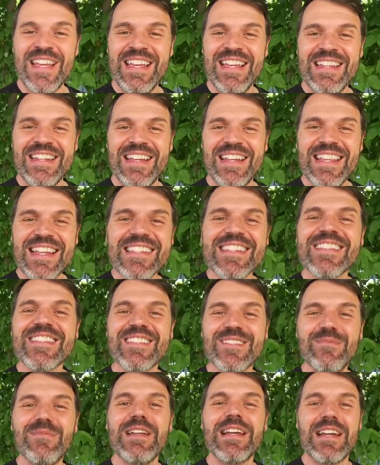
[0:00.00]
Now that's a
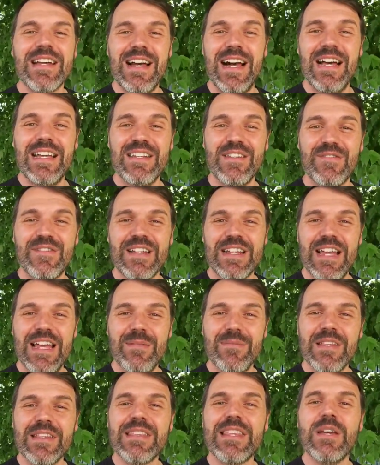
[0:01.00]
similar kind of
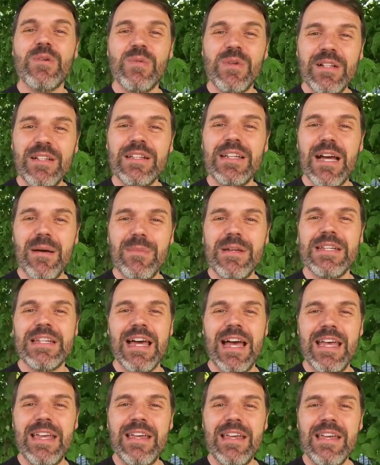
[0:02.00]
claim, that there will come a
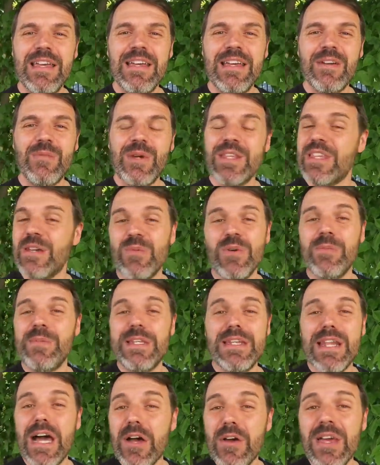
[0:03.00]
day where there will
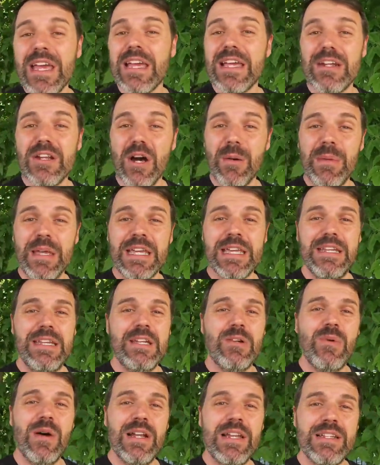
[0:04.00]
be no economic
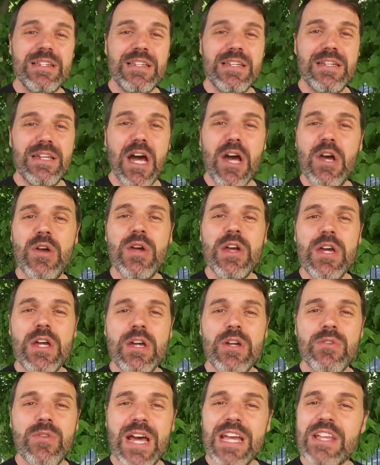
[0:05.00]
inequality, no
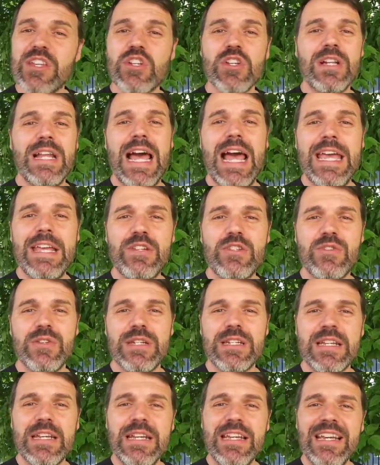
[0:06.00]
racial
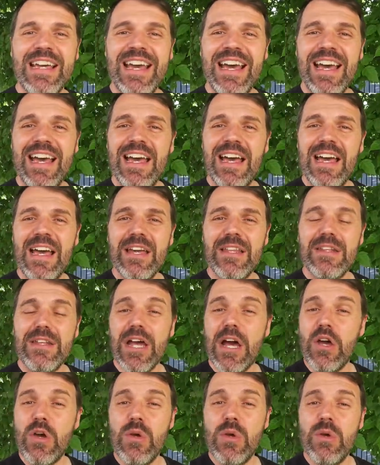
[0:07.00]
hatred,
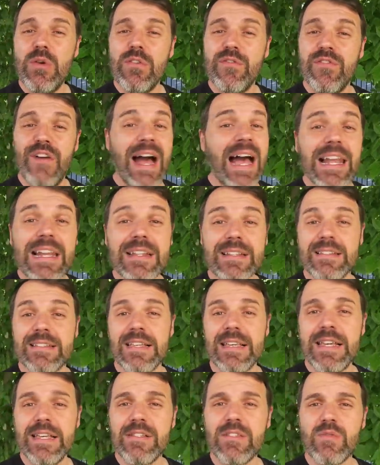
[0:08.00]
no violence
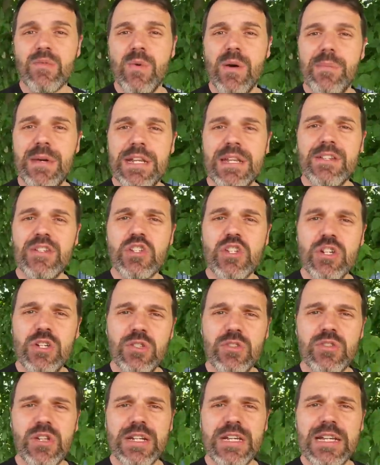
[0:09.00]
against women and
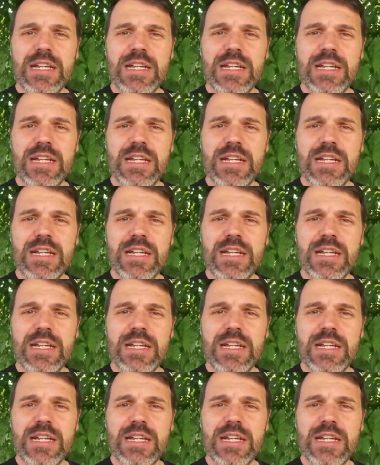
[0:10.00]
children,